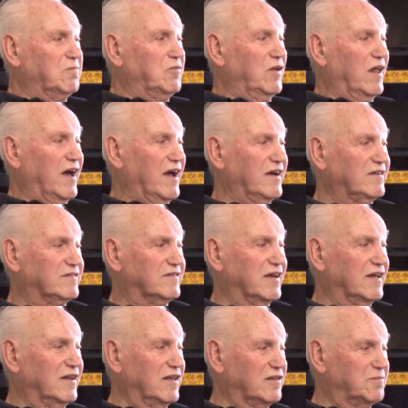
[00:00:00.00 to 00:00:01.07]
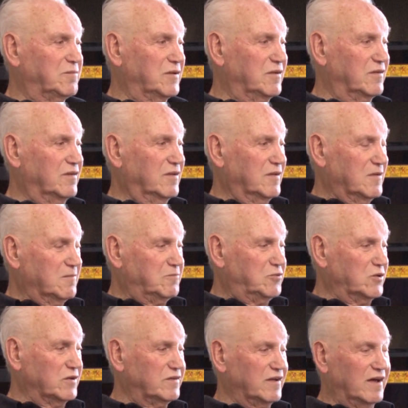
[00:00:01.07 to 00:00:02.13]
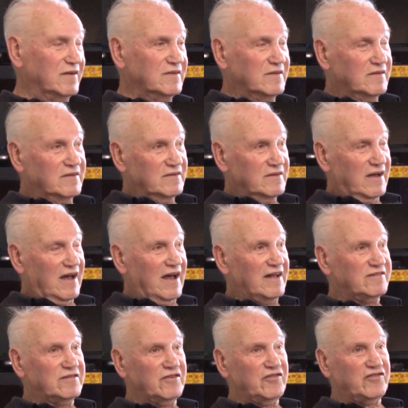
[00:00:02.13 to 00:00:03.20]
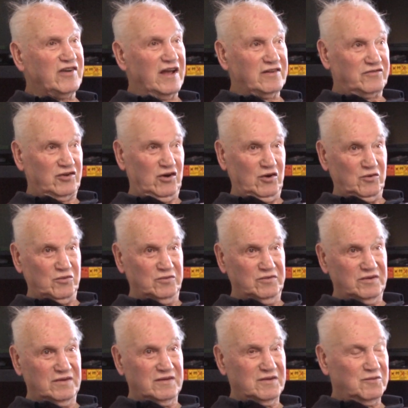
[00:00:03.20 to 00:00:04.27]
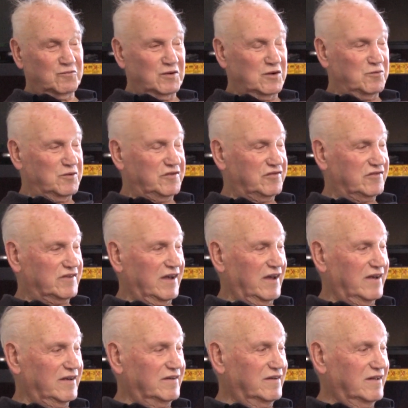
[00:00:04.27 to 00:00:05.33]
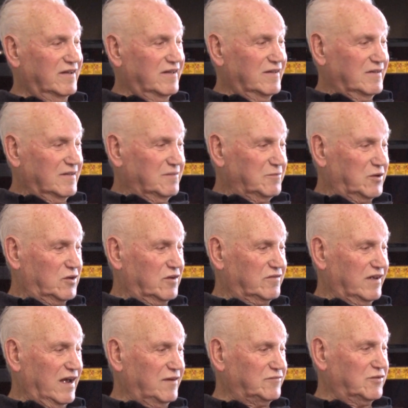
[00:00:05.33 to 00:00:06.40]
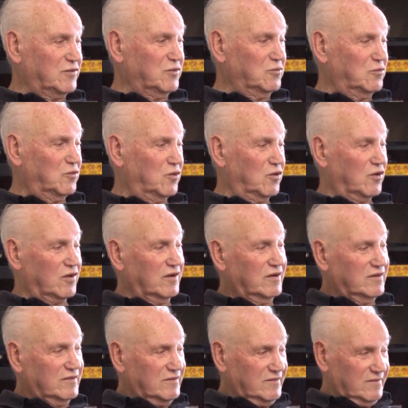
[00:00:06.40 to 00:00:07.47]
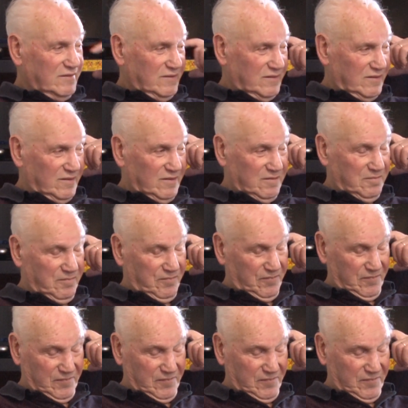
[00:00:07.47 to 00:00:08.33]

plaque that has been put at the chateau where we stayed, because after the war, the